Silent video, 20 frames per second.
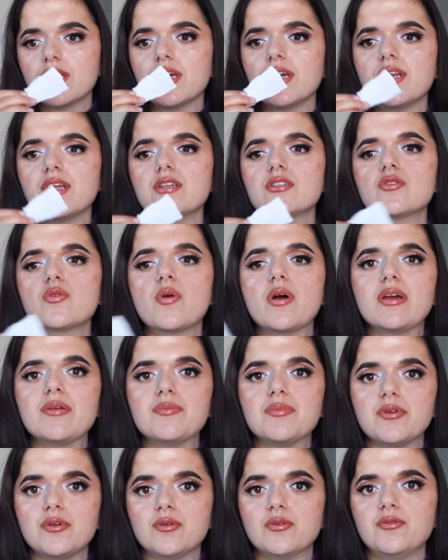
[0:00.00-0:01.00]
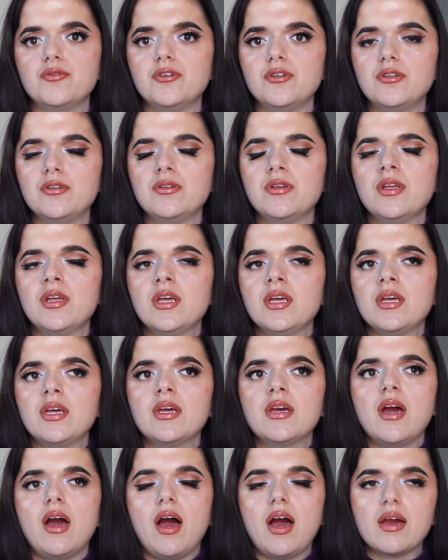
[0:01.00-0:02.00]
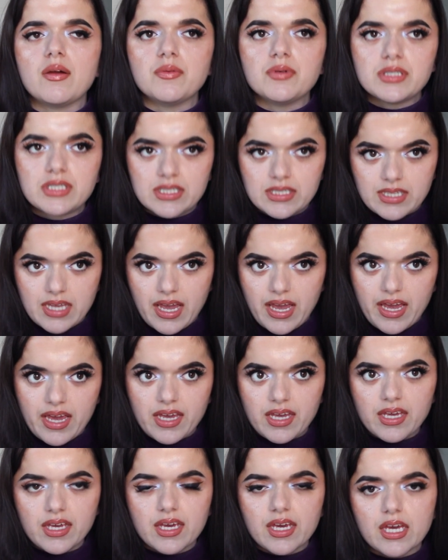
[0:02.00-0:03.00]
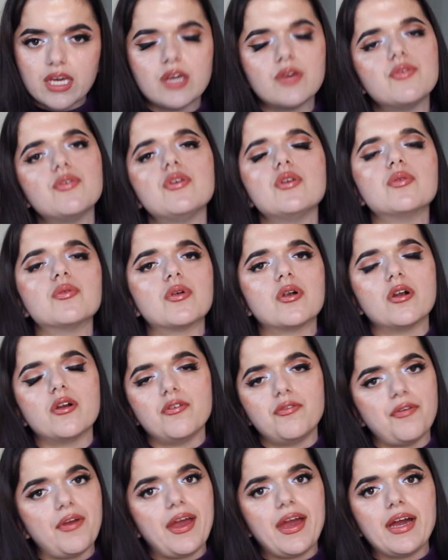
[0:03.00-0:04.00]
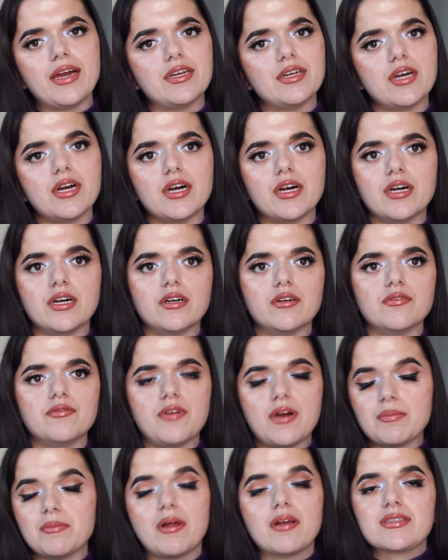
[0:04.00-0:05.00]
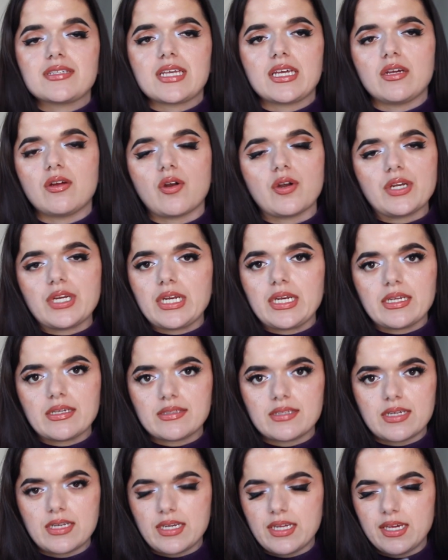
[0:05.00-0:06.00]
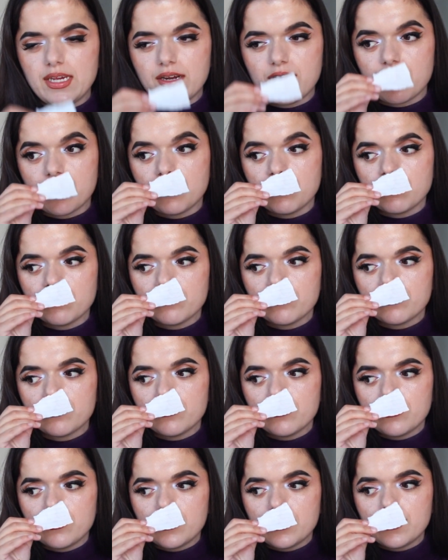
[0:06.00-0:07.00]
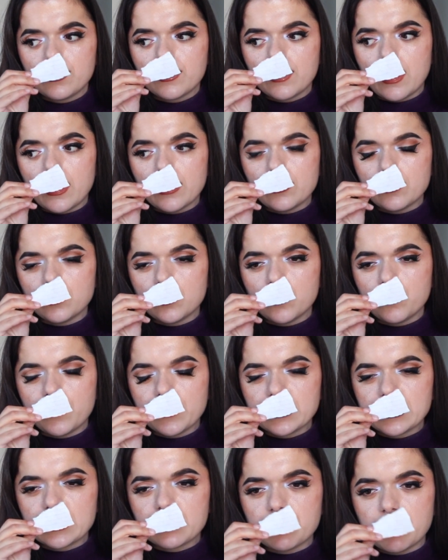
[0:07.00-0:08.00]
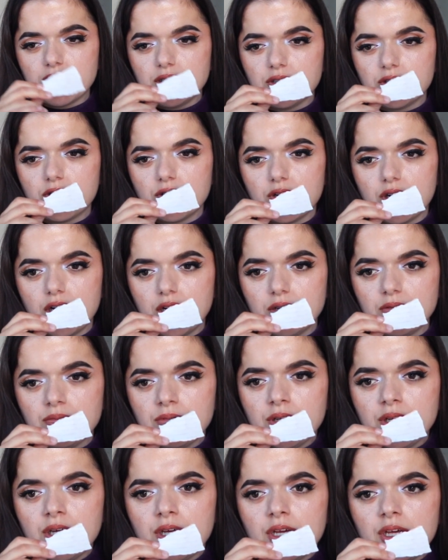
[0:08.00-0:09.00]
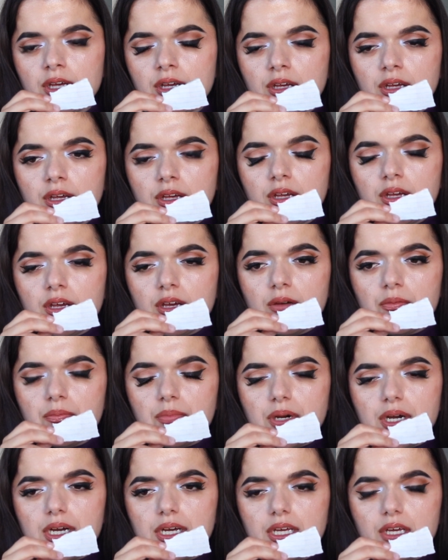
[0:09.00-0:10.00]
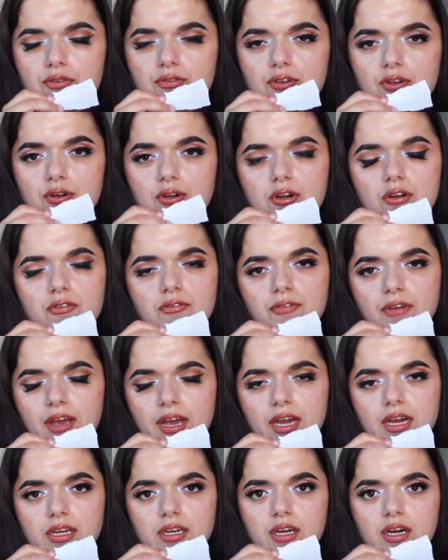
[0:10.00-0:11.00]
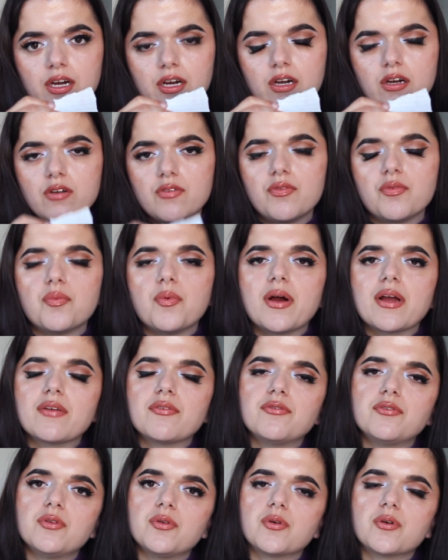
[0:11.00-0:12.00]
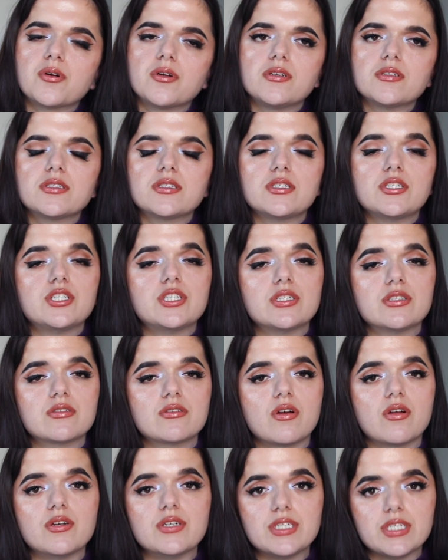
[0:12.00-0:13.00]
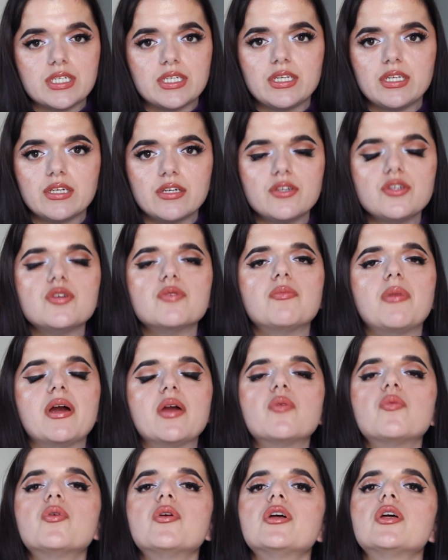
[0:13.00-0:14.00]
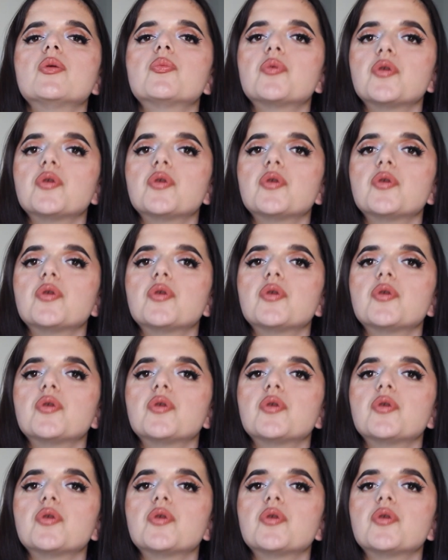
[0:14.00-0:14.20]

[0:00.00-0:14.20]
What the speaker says: It is quite beautiful. I would say if you were a fan of, I'm not saying gardenia's in here, I don't know if I smell it or not, but if you're a fan of white florals such as gardenia, you might really